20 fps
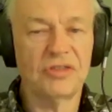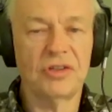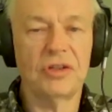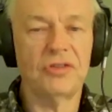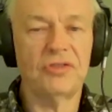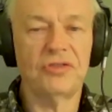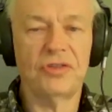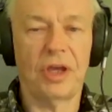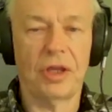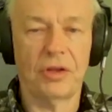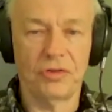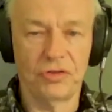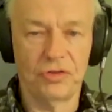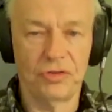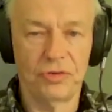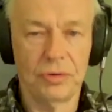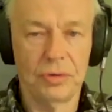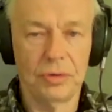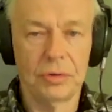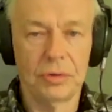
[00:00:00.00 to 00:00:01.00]
any sense
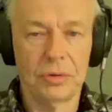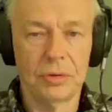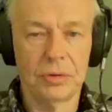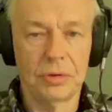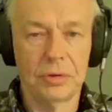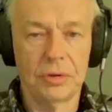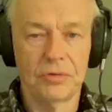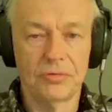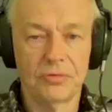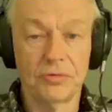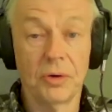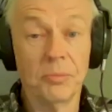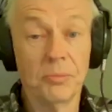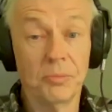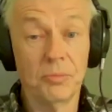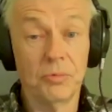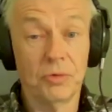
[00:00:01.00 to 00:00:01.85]
from